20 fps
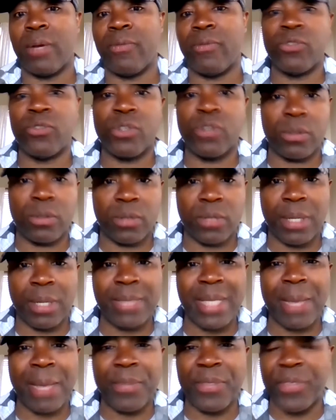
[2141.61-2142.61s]
some
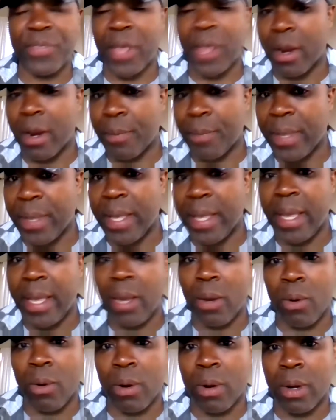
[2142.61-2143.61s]
type of
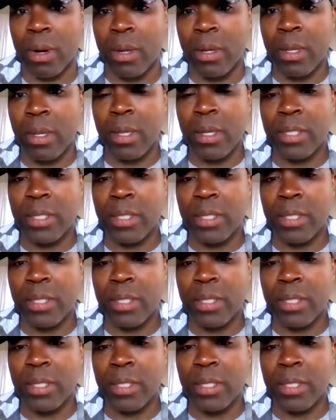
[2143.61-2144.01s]
therapy or